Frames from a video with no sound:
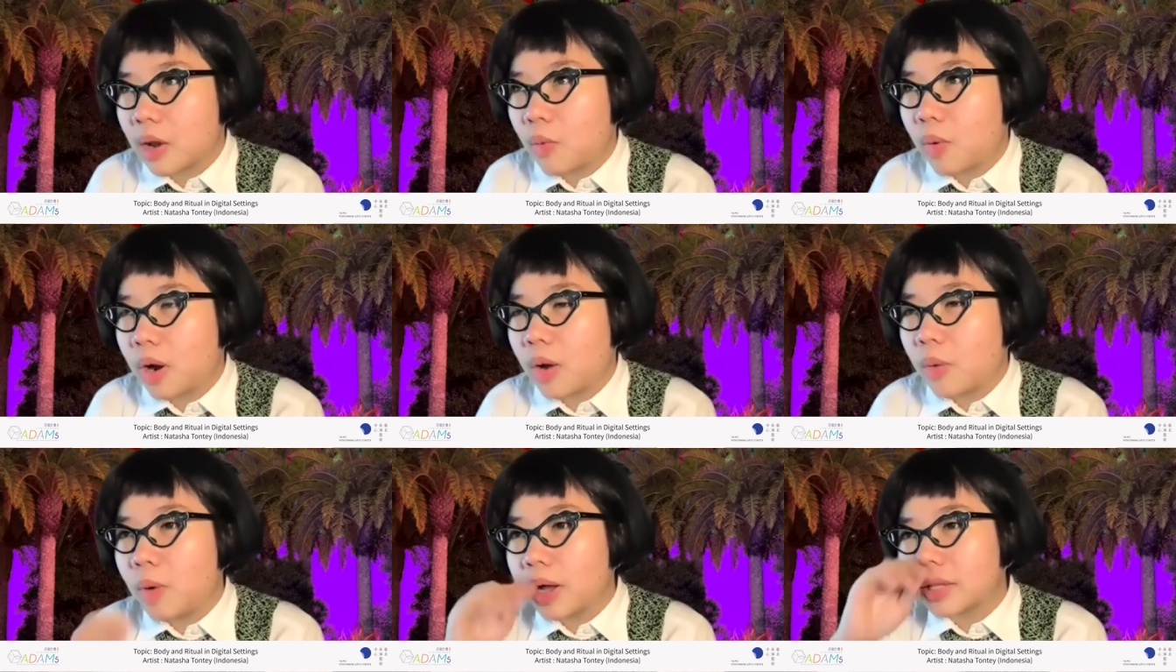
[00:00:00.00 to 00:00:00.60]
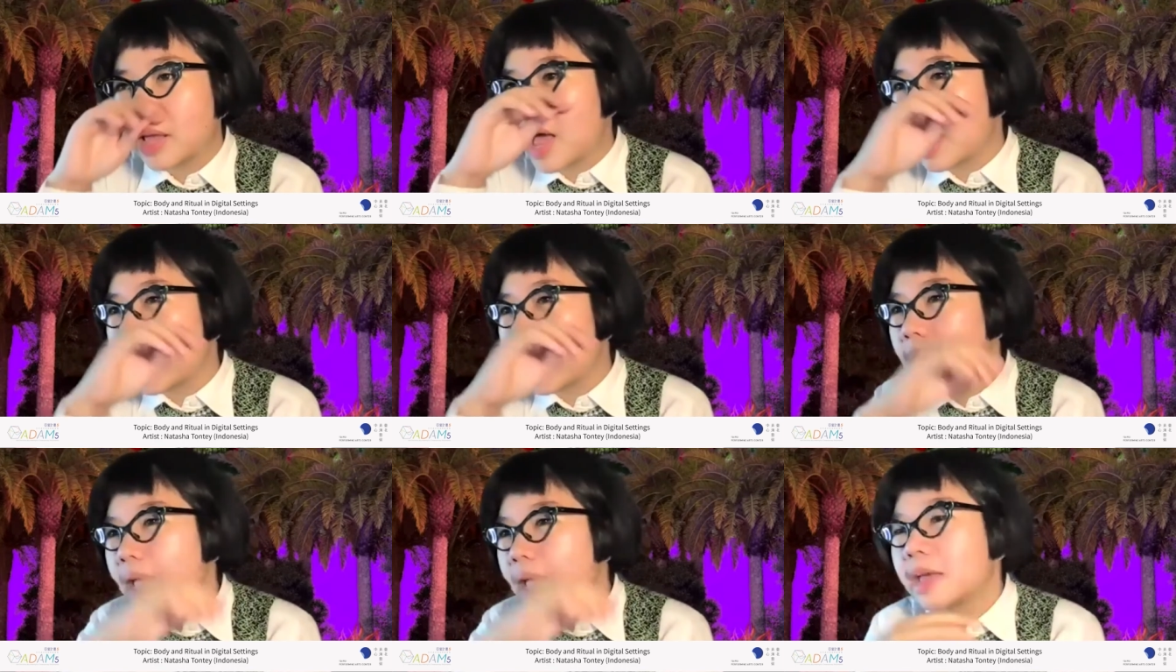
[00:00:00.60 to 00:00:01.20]
what
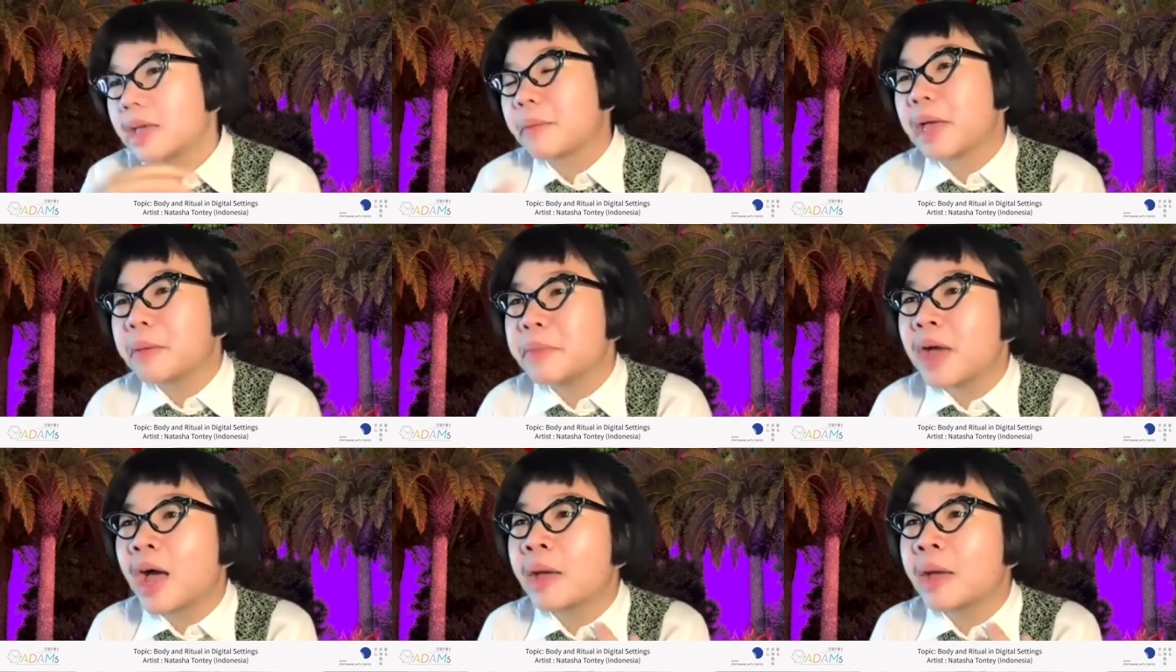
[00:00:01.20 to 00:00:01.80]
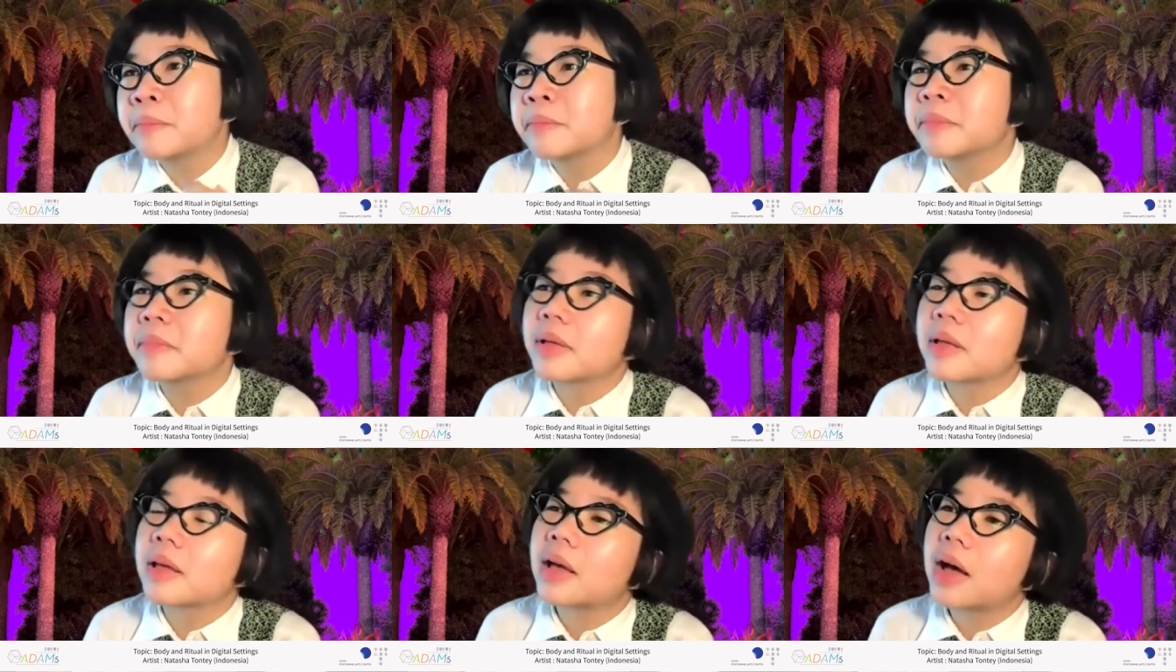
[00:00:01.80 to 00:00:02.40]
I, maybe
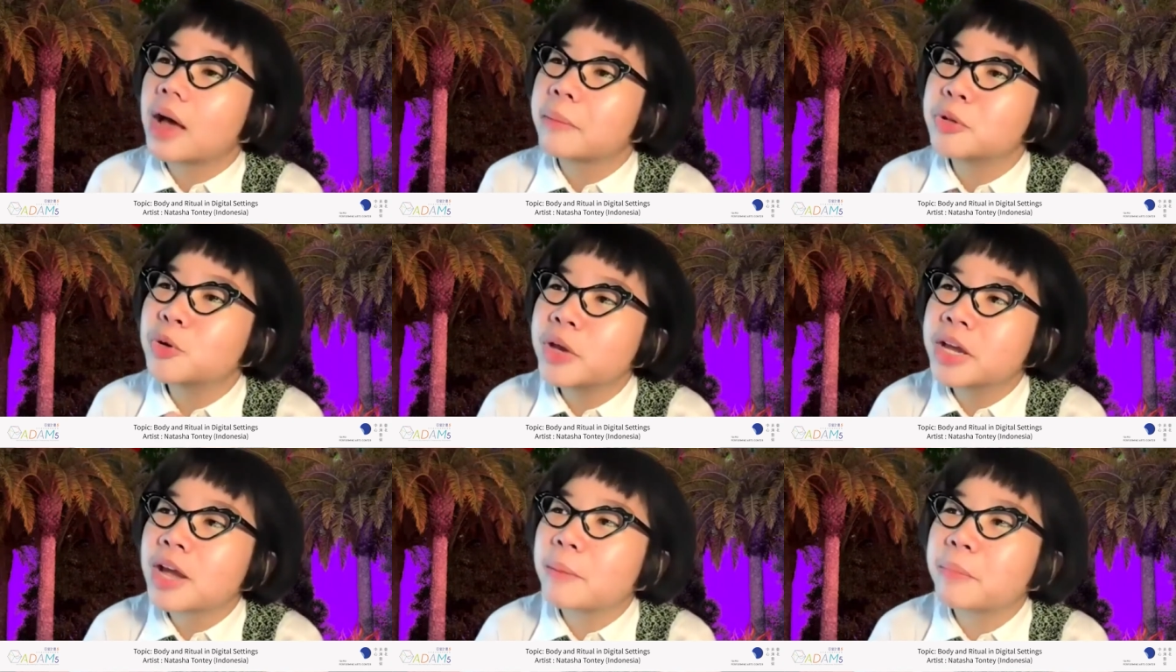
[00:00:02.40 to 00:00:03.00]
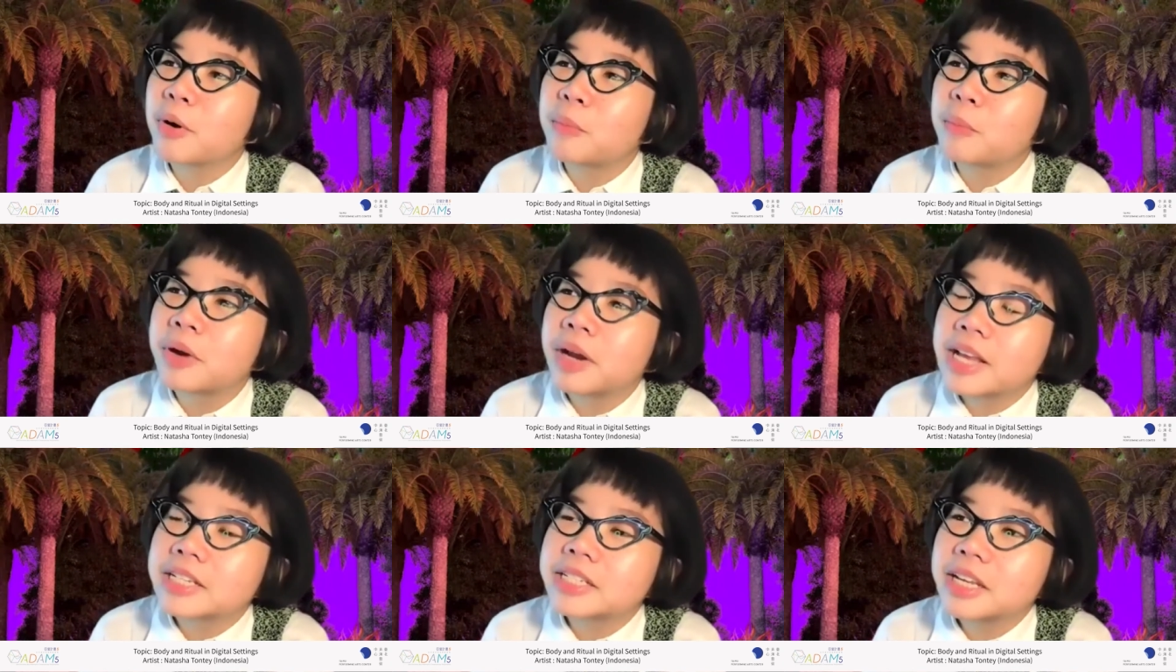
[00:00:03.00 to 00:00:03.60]
I'm doing
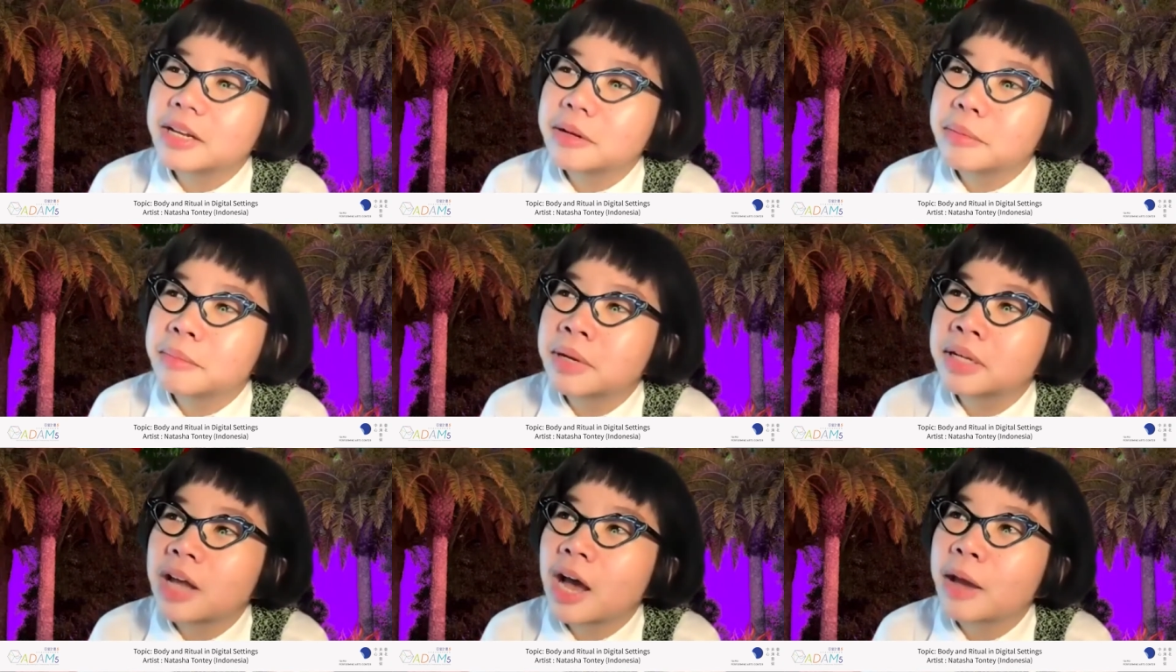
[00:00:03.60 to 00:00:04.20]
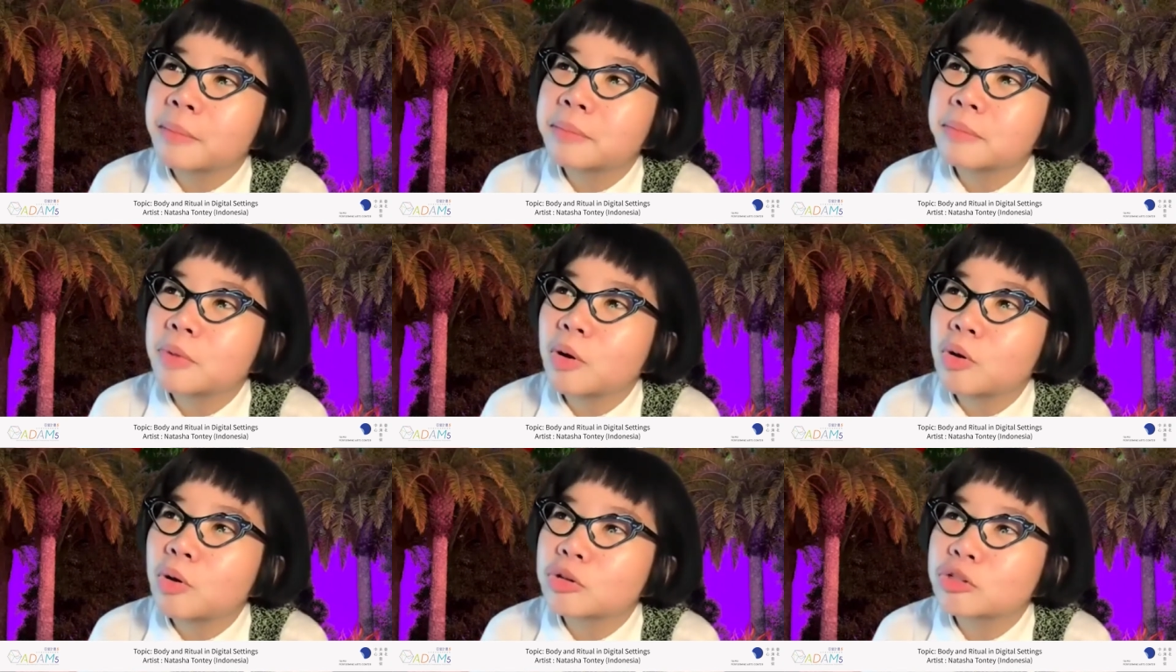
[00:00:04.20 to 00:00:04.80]
appropriation, but I'm also